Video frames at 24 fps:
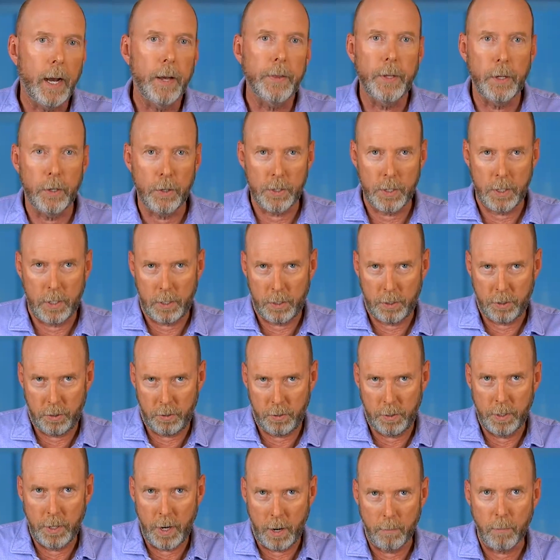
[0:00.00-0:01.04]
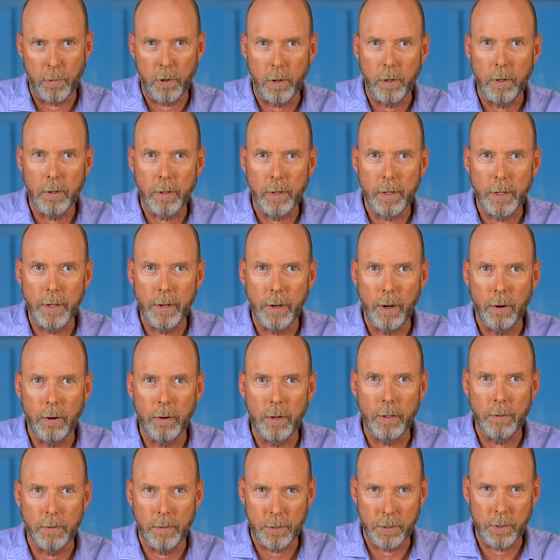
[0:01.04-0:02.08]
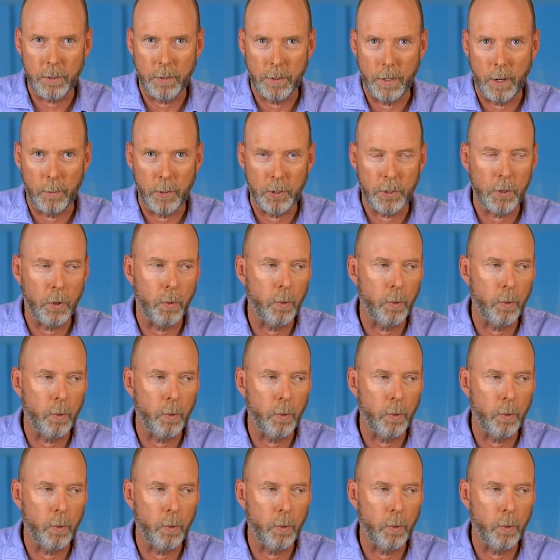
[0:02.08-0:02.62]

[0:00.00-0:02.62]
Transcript: There's a certain number, a certain number. So